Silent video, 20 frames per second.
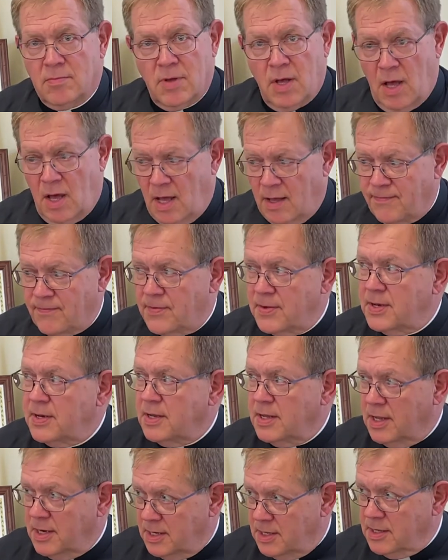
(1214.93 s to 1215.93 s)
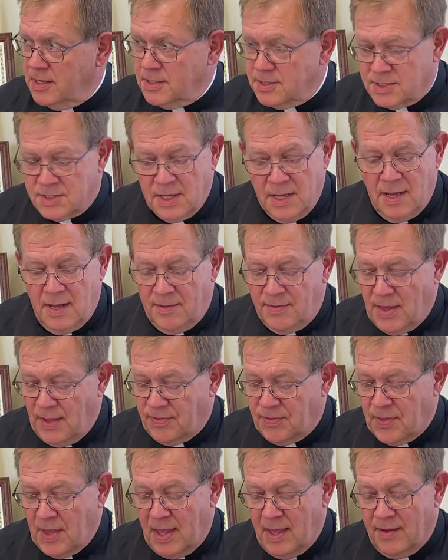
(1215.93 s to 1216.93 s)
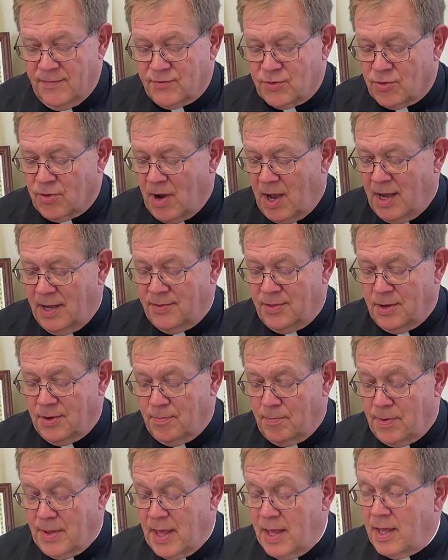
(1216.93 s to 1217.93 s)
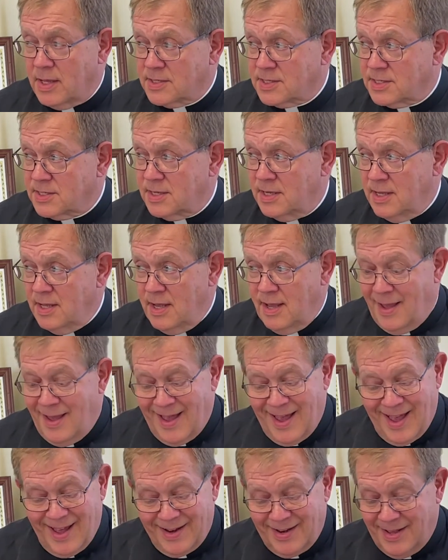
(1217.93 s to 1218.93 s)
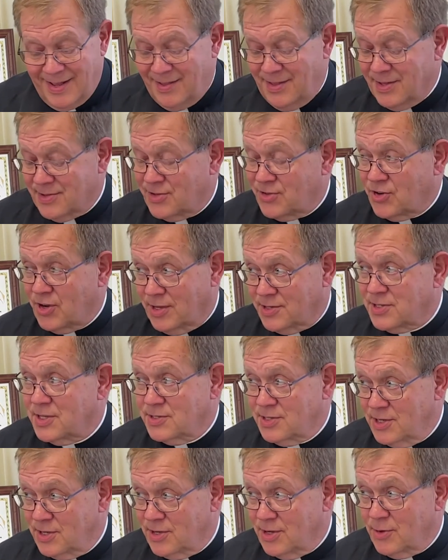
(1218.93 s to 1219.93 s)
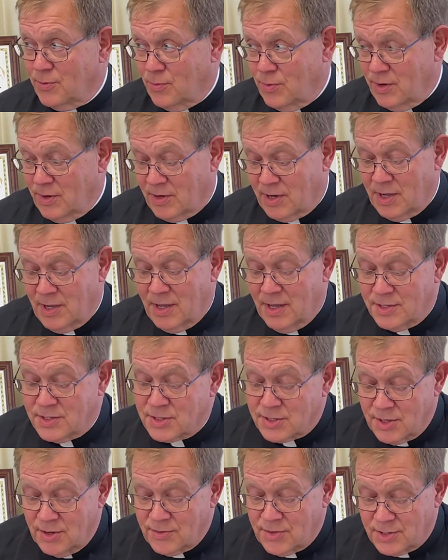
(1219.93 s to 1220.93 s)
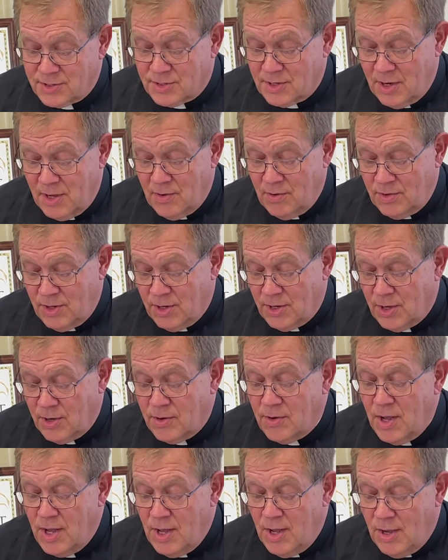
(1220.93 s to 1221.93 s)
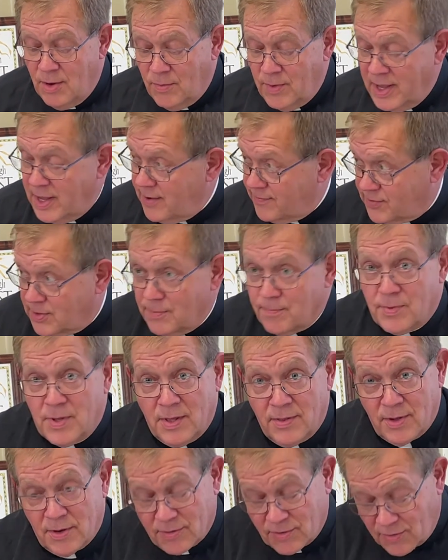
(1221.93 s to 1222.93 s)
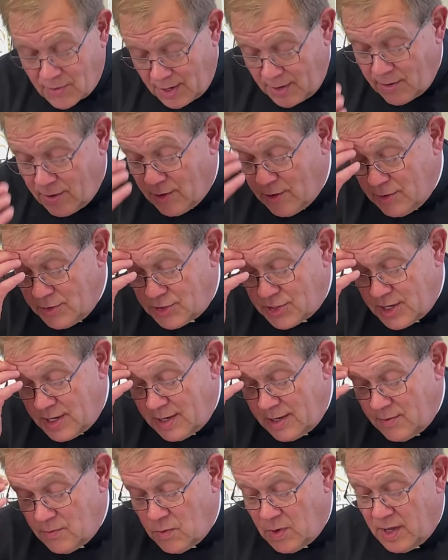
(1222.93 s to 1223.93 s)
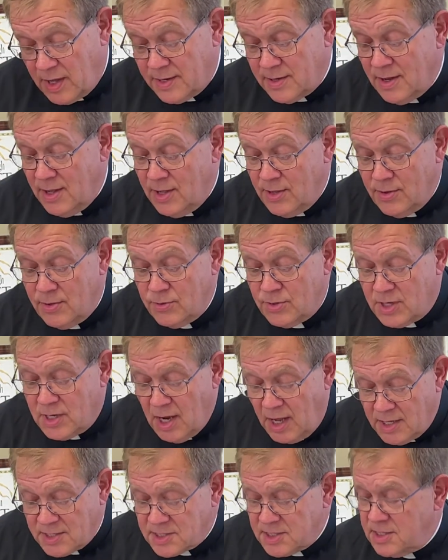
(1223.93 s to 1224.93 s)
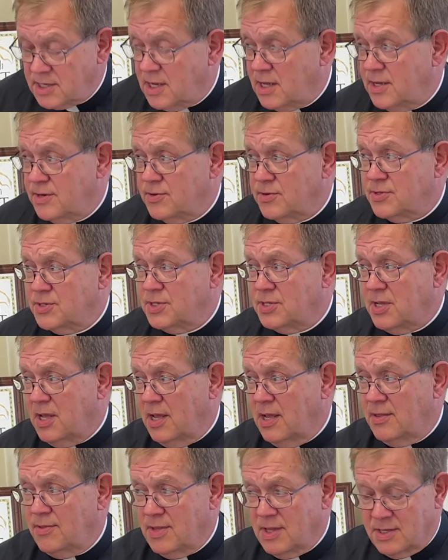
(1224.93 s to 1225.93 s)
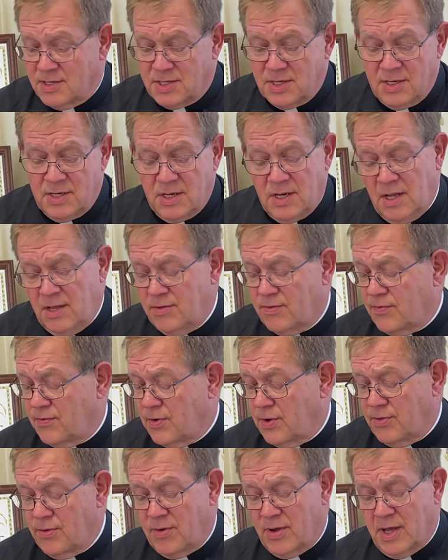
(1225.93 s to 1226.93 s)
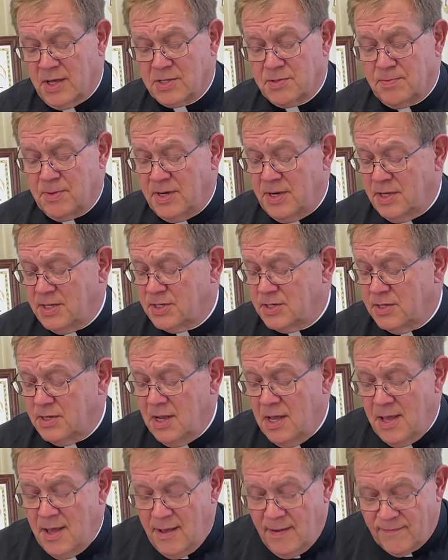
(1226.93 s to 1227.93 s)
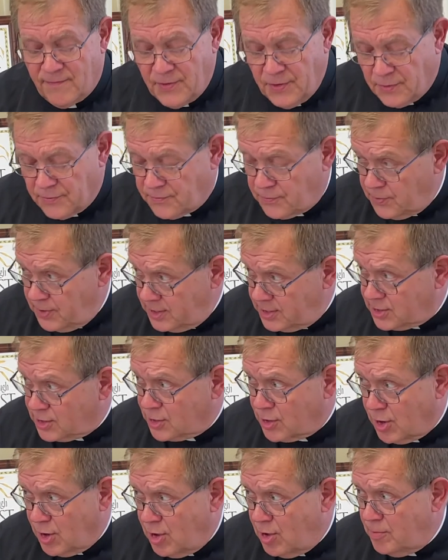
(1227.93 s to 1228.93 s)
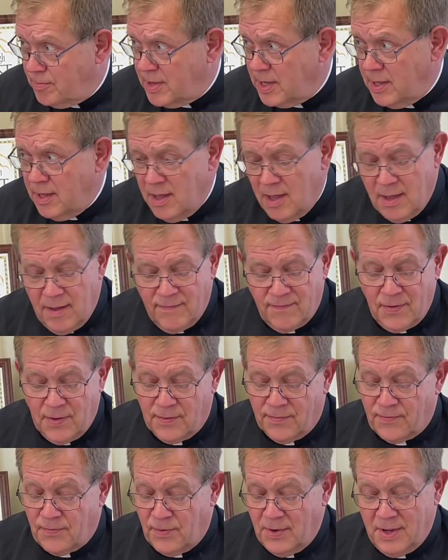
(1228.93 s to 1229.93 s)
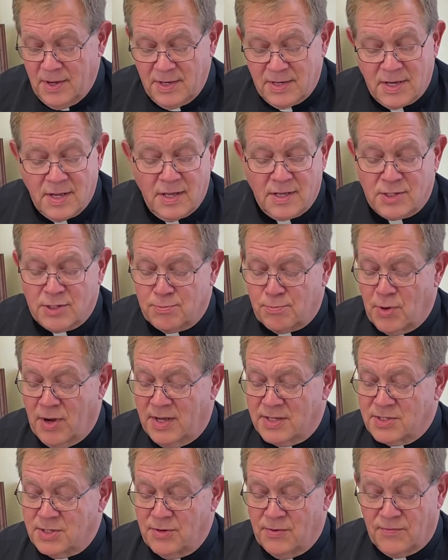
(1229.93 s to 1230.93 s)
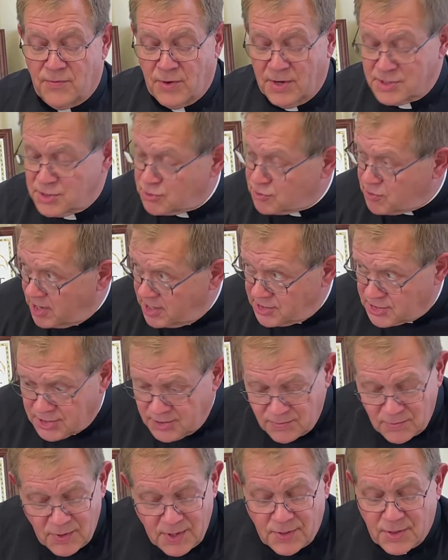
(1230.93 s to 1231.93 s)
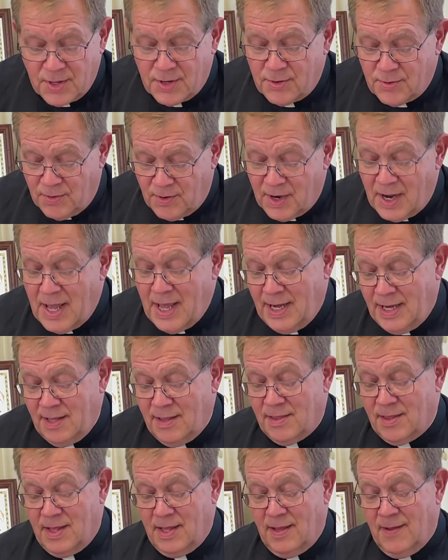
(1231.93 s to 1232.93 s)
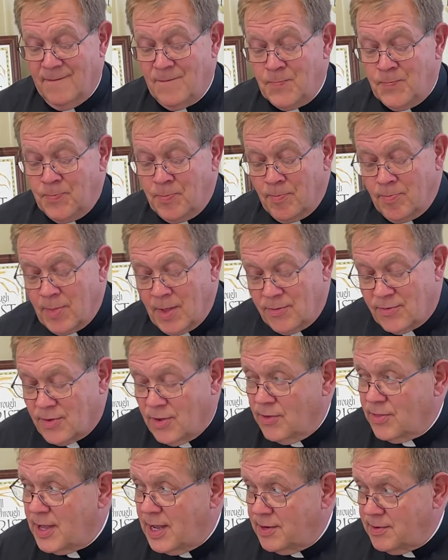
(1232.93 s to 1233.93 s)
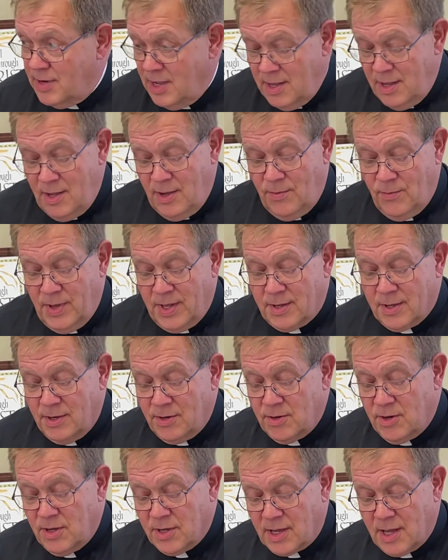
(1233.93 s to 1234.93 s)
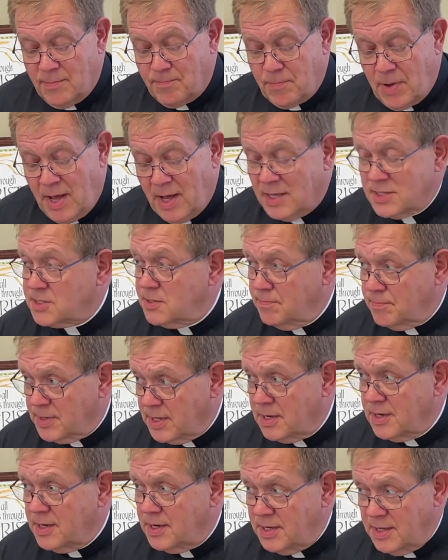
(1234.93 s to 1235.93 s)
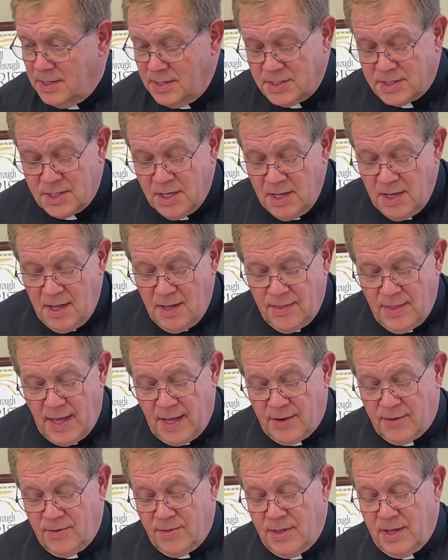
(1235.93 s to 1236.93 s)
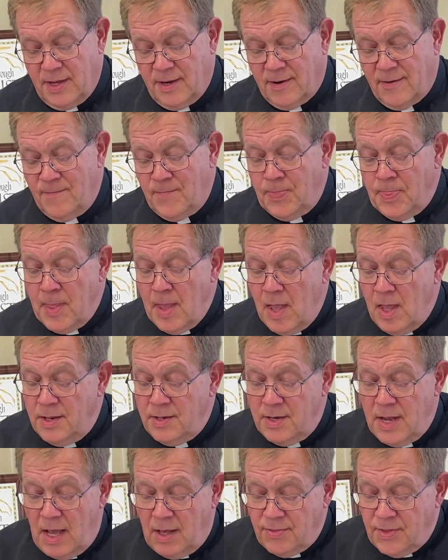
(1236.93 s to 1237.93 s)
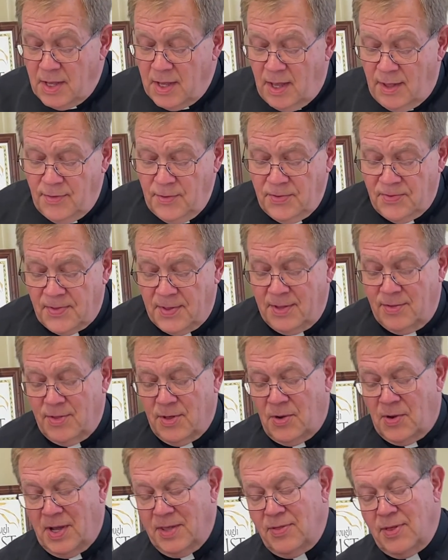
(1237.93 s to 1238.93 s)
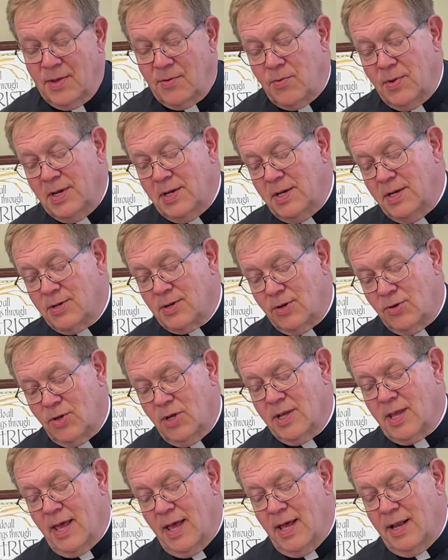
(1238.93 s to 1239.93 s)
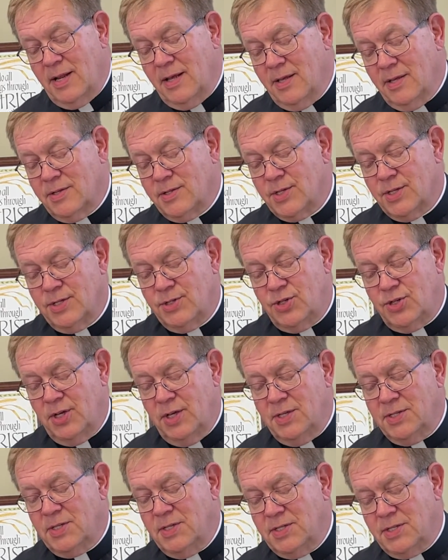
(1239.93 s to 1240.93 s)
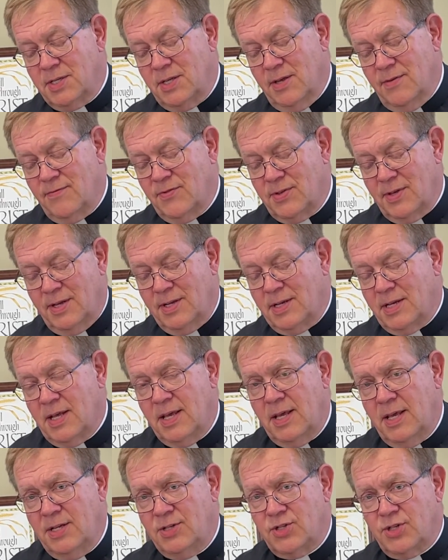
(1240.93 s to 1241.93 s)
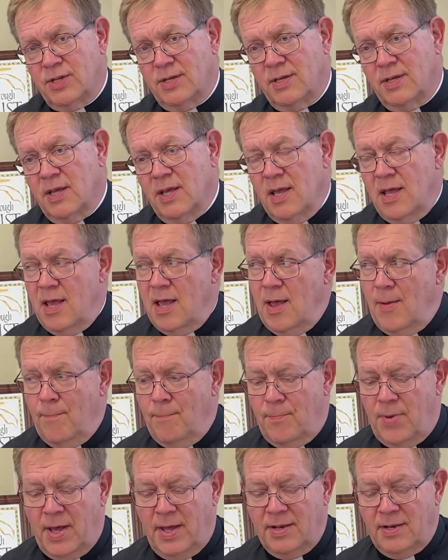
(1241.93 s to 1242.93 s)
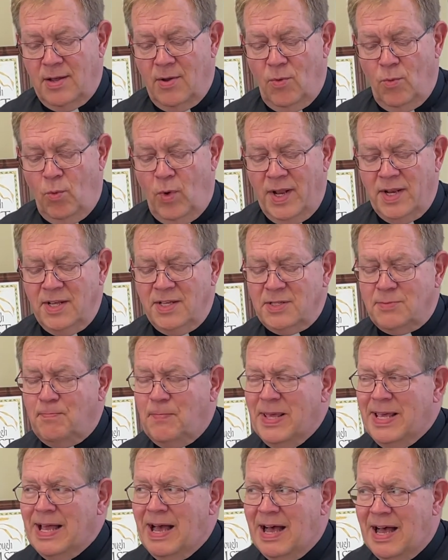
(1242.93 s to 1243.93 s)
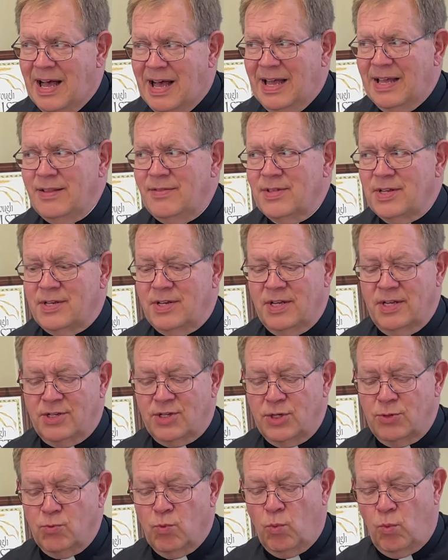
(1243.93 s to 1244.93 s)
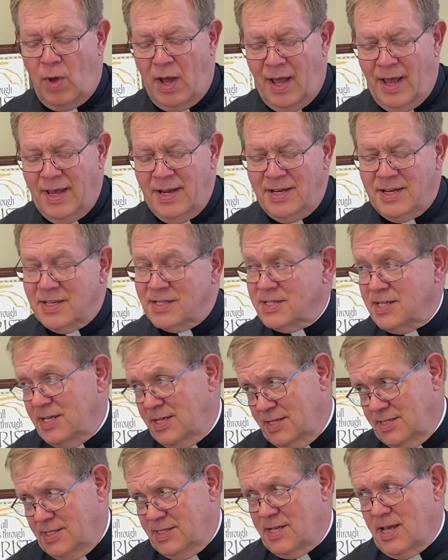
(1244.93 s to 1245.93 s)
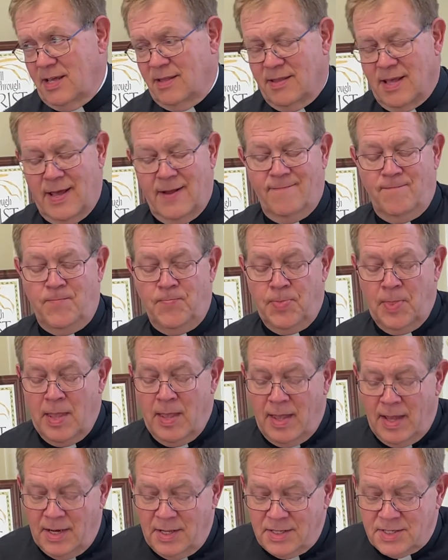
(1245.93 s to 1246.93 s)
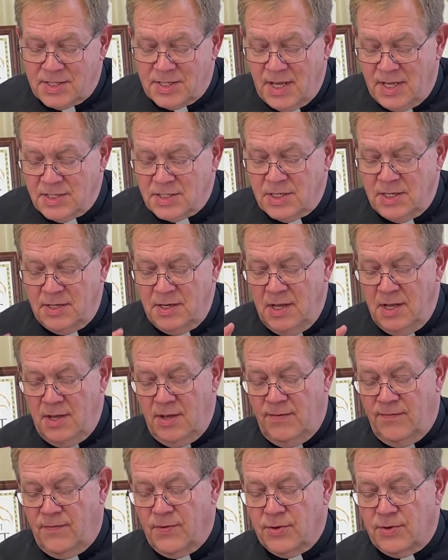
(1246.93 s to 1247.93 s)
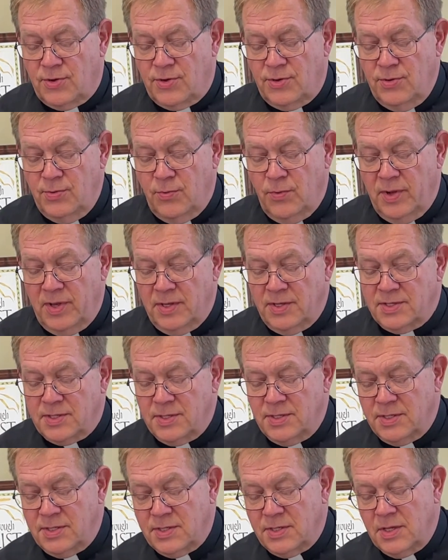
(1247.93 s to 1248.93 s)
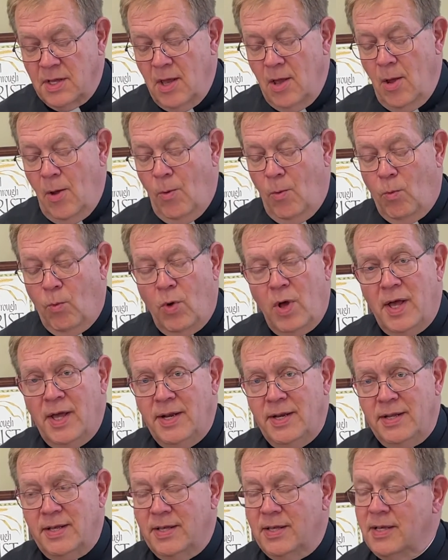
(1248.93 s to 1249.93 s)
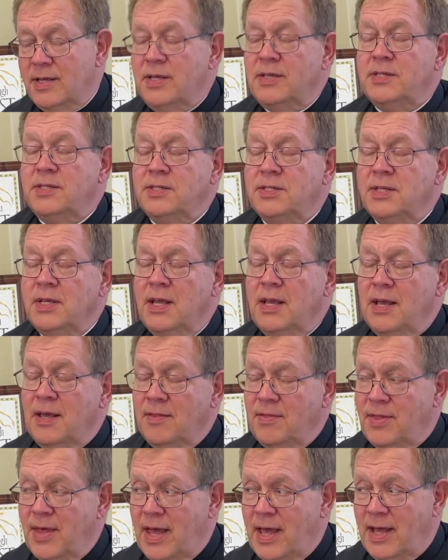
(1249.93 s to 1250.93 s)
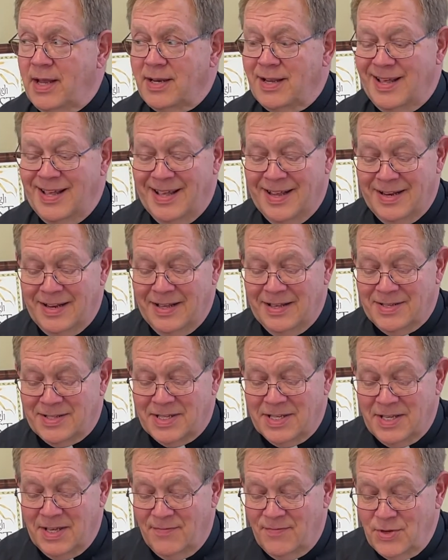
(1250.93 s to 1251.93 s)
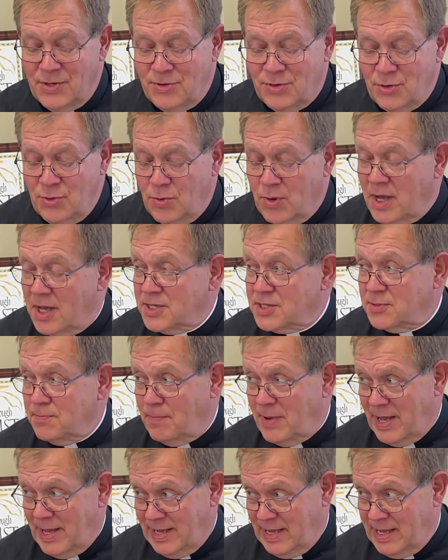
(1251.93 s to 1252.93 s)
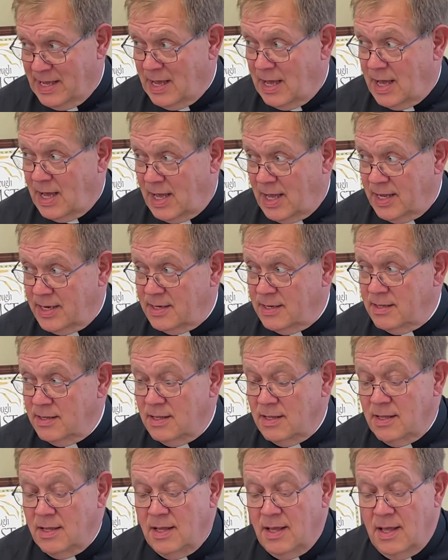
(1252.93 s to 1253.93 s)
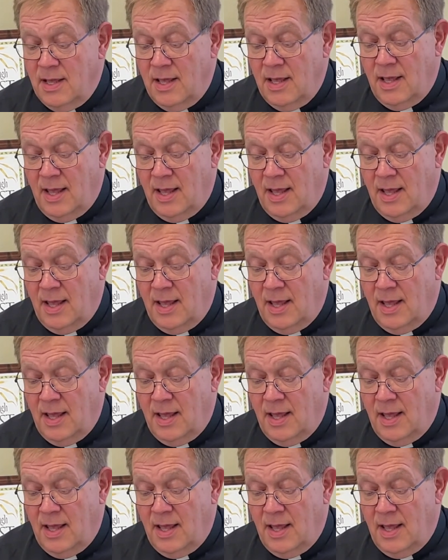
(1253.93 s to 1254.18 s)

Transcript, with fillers: Often it is that they have tried their best mm-hmm. and this just isn't going to work and so that you know we have to be there so i urge anyone who doesn't understand this and needs further explanation feel free to call me yes. feel free to express your frustration with it or anything so that we can look at possibilities that are there yes. now the other thing though i think we need to look at is jesus gives a teaching but what is behind the teaching why does he say that and he says it for two reasons. One is that it is given to us by God, mm-hmm.